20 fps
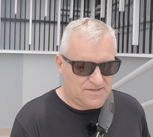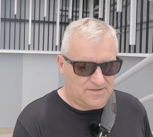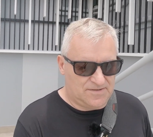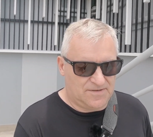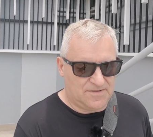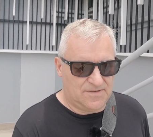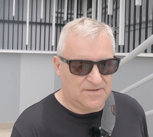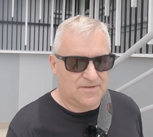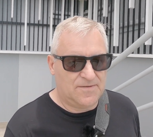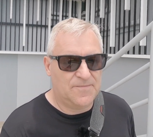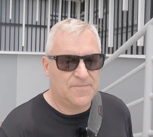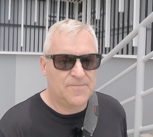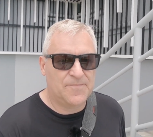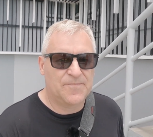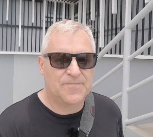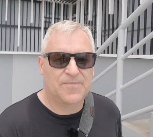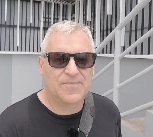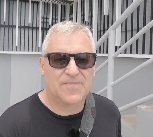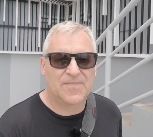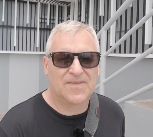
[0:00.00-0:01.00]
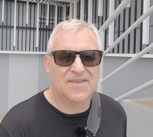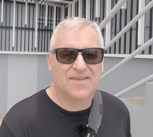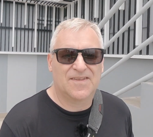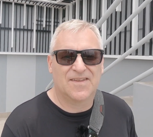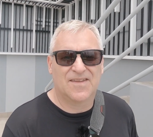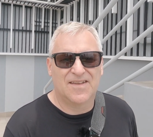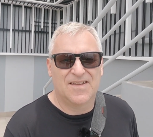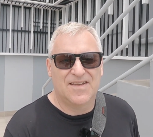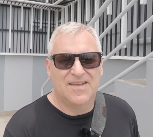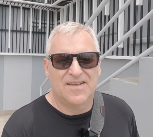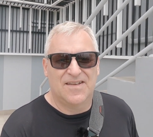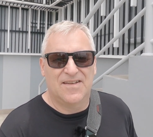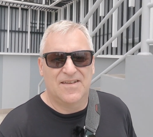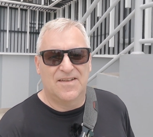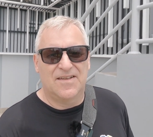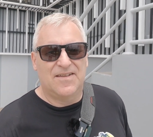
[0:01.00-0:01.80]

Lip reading: Nobody speaks.